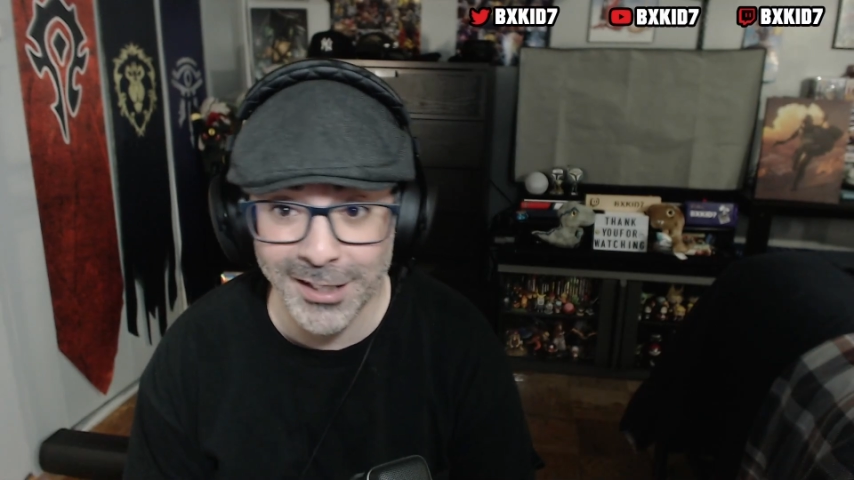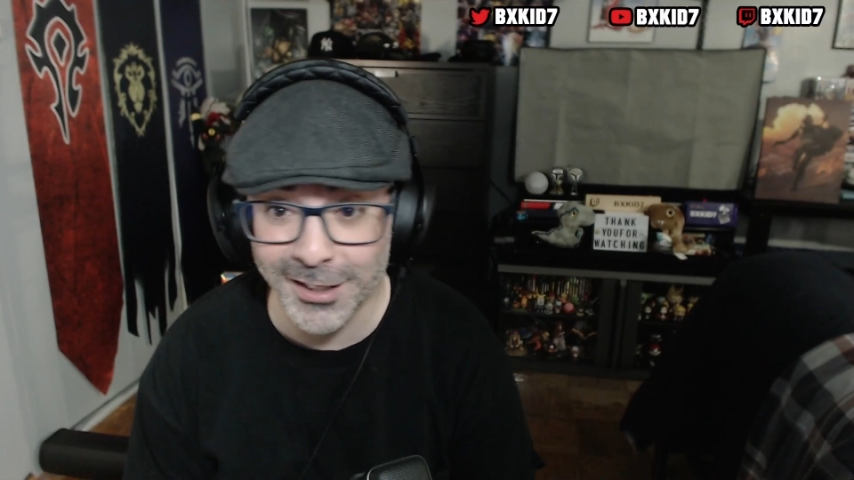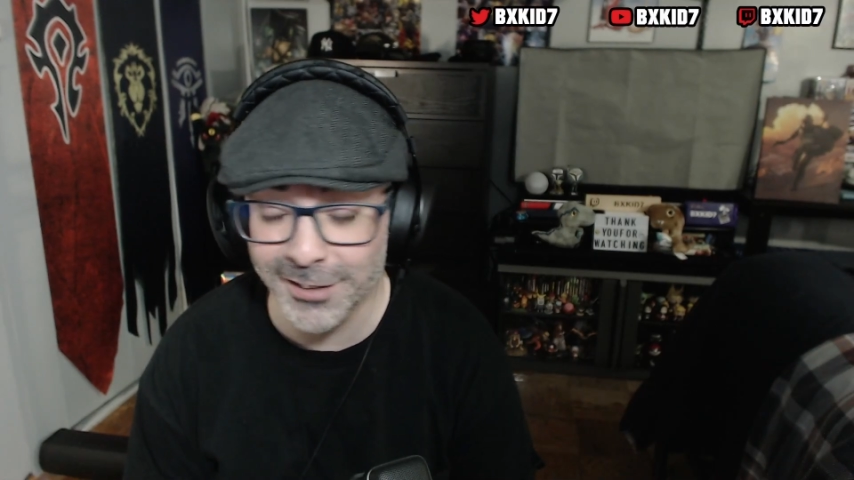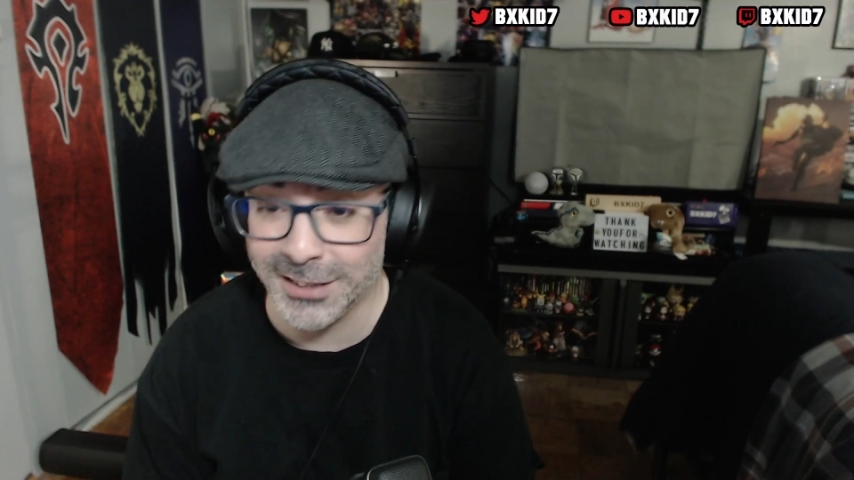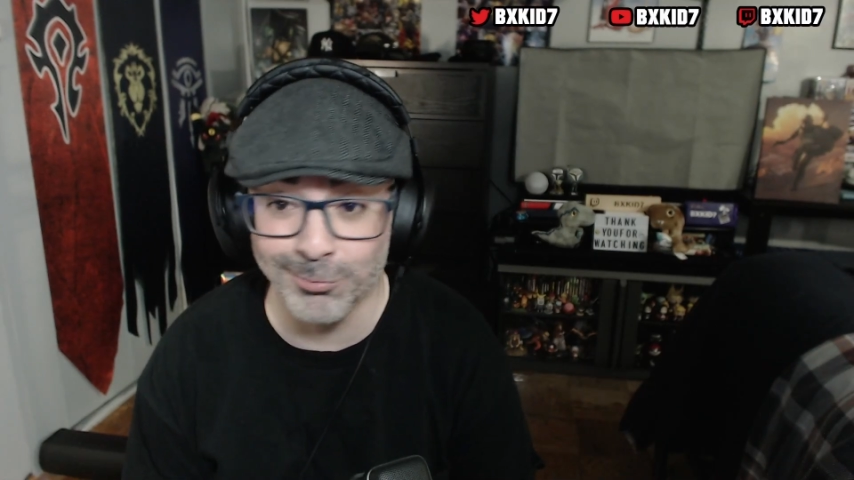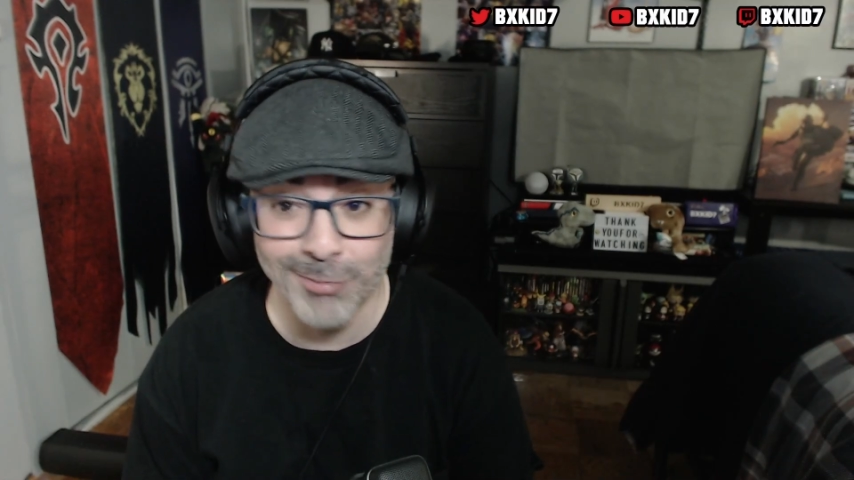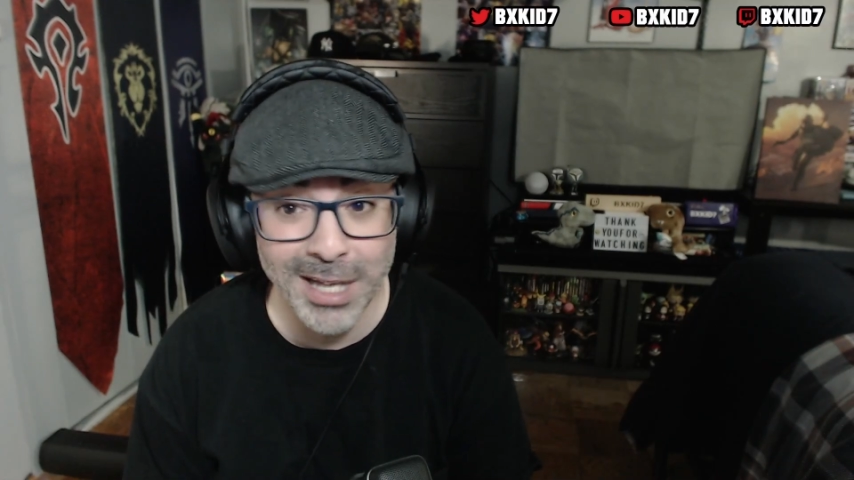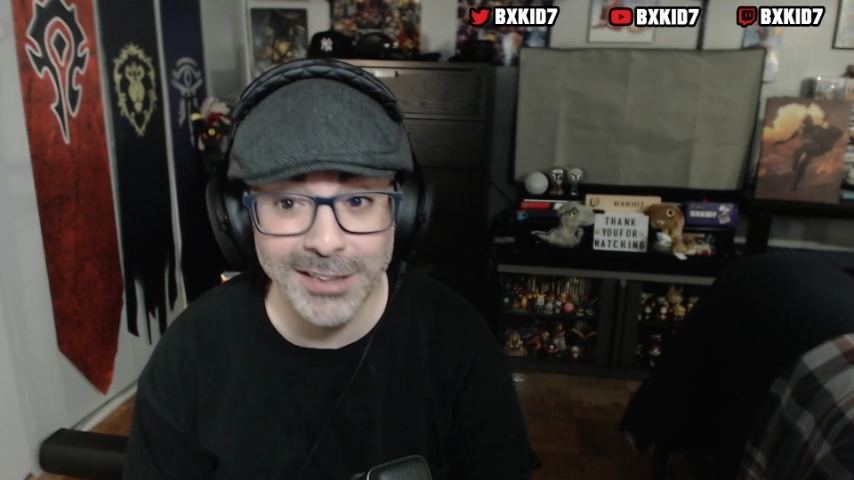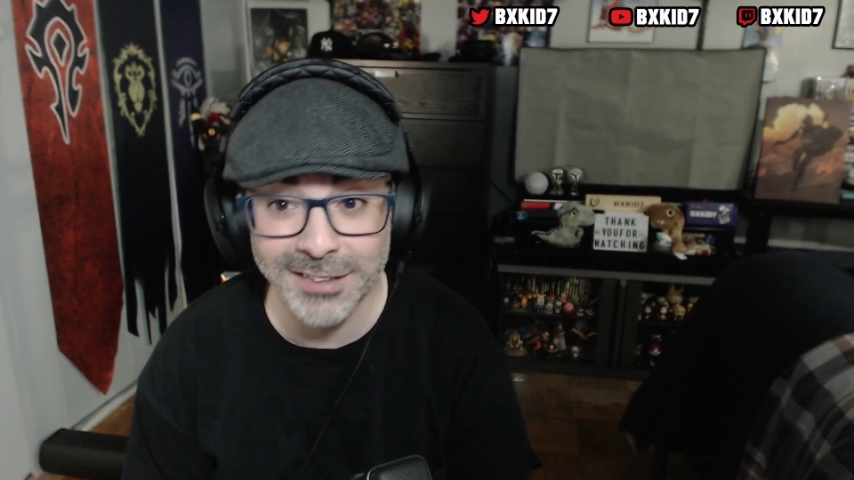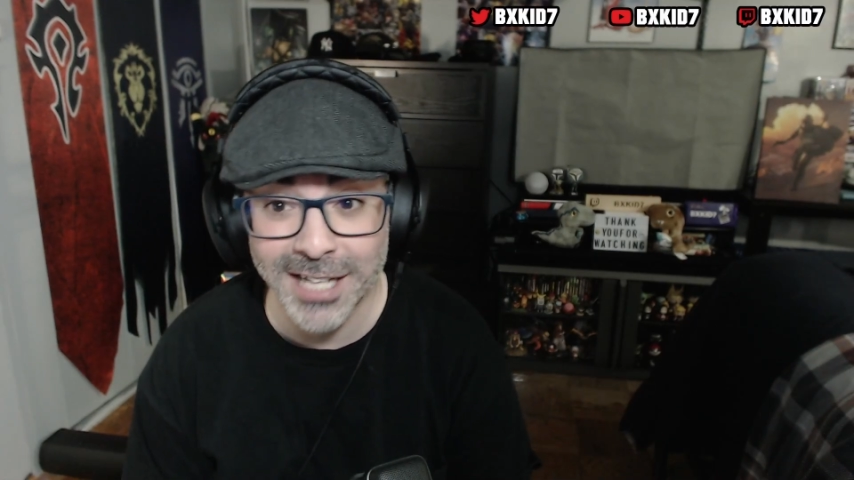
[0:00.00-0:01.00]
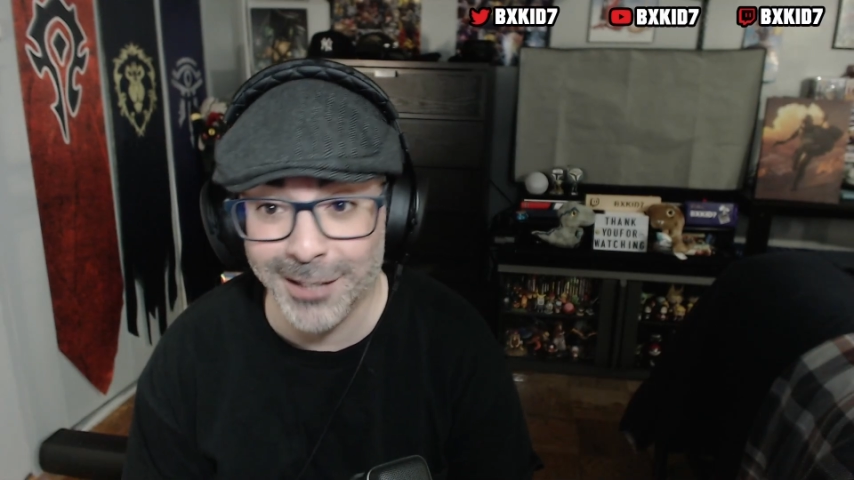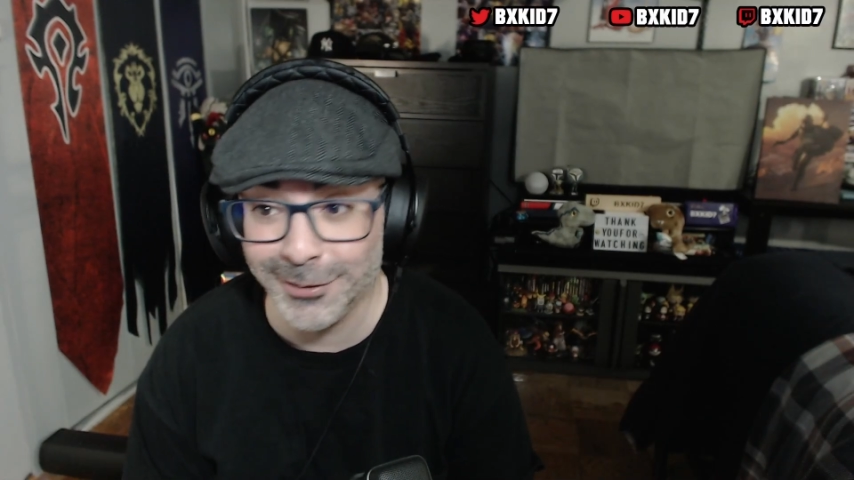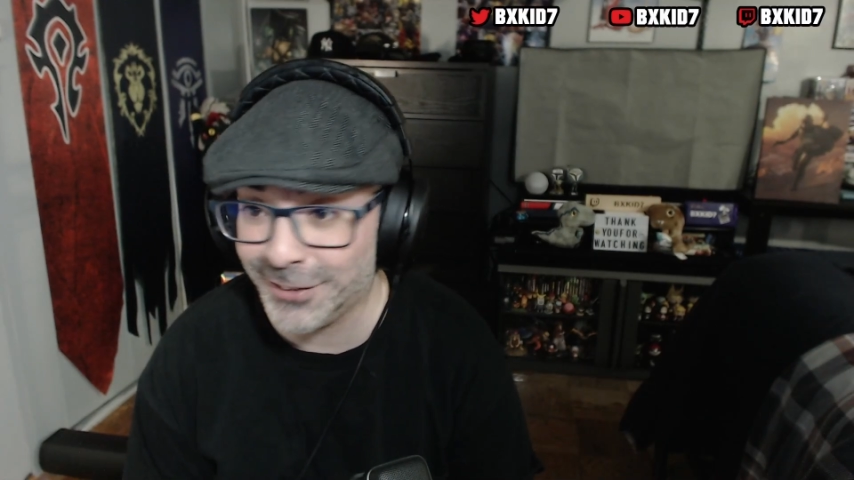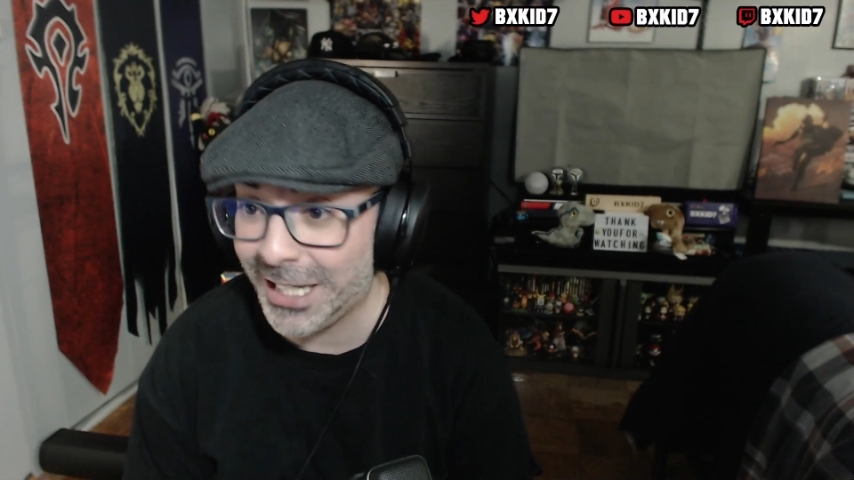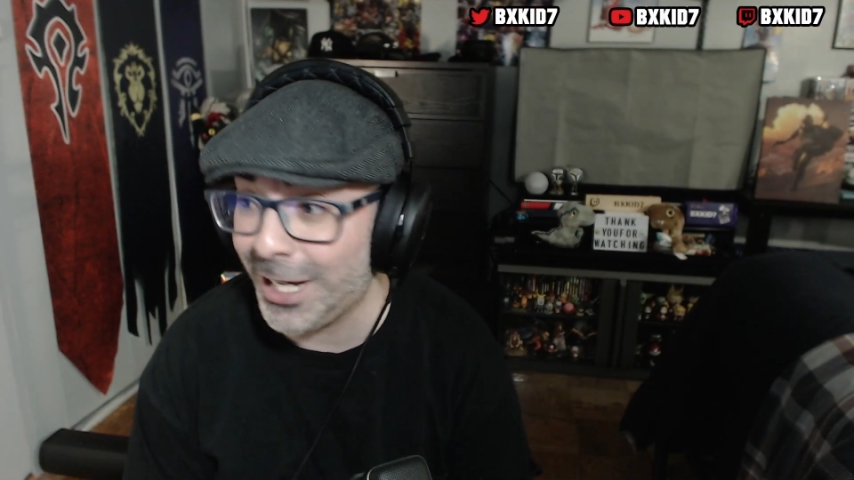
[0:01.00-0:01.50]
this as many times as I got to